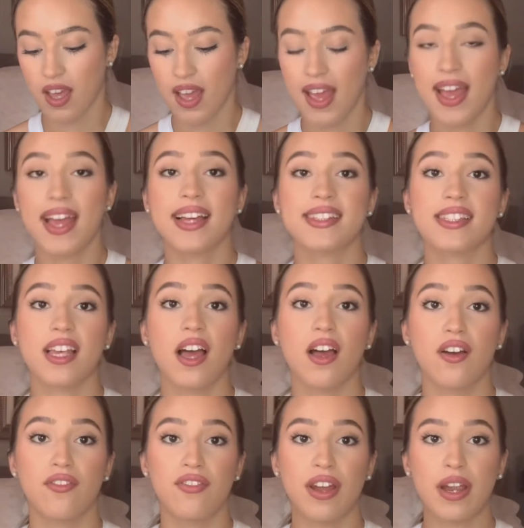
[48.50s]
it's
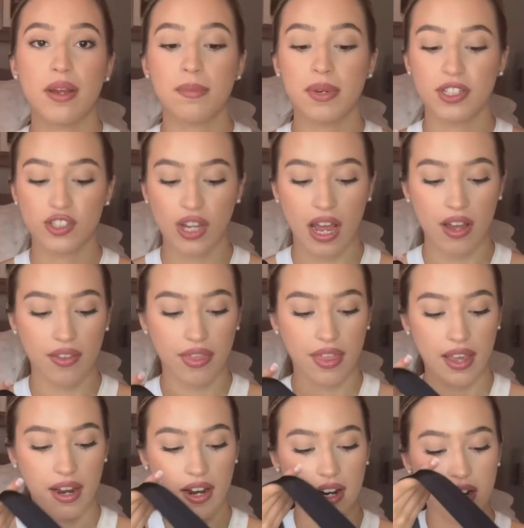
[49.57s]
very much out
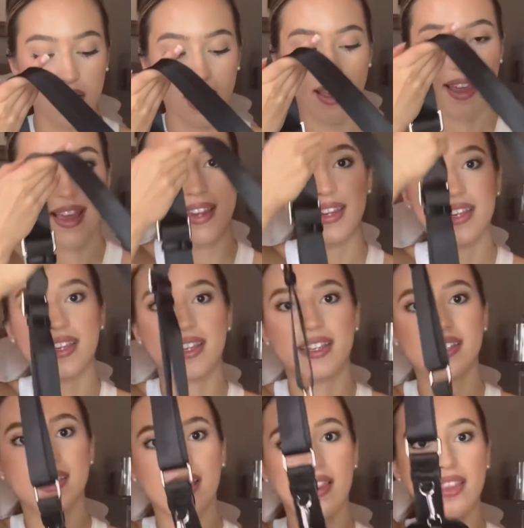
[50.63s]
there and it
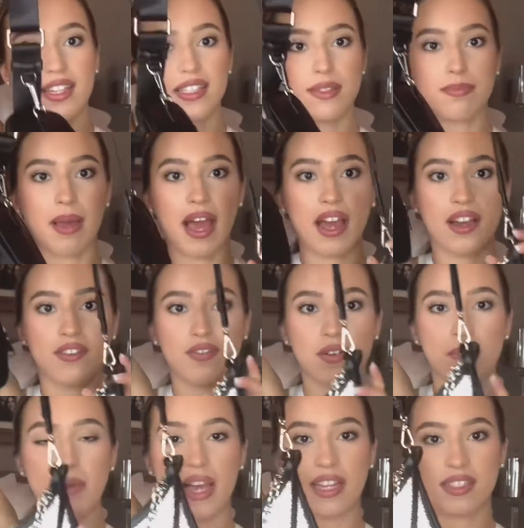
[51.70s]
is this bag
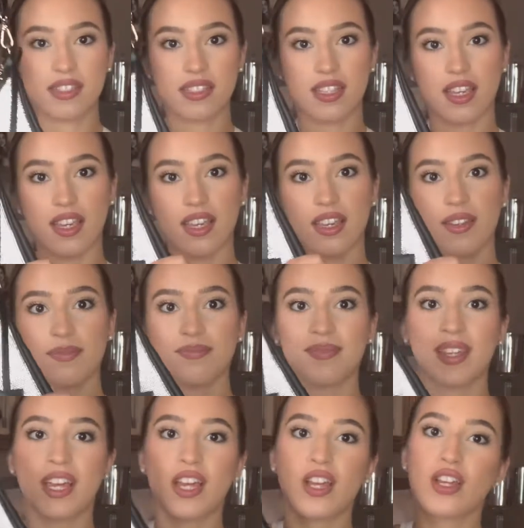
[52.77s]
from Etsy.
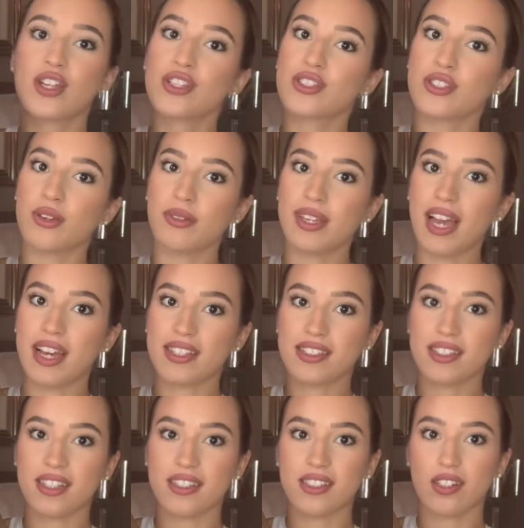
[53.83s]
So yes,
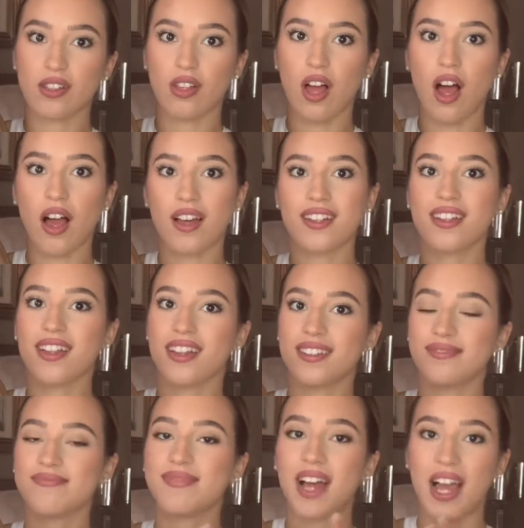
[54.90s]
it's a lot.
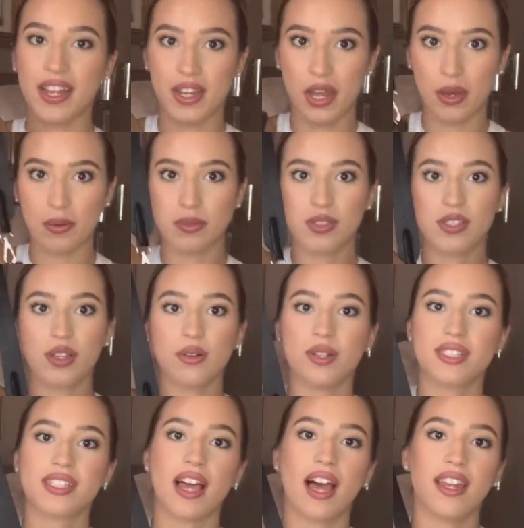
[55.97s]
I know. So
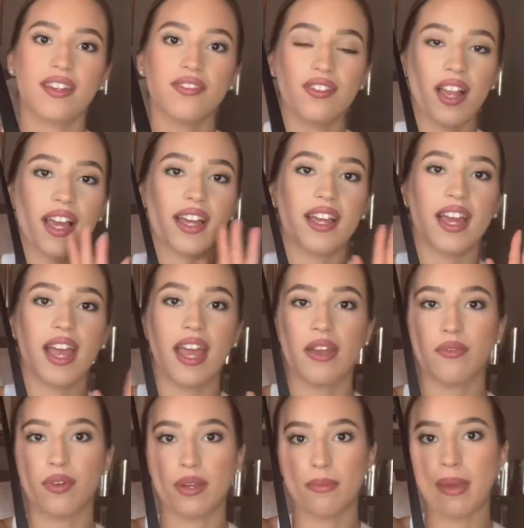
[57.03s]
it's kind of like a
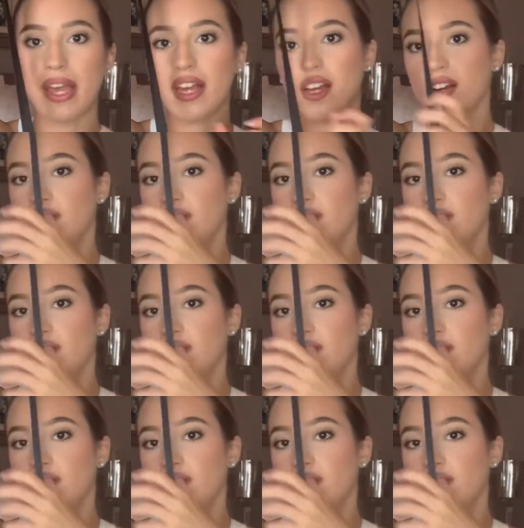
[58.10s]
remake of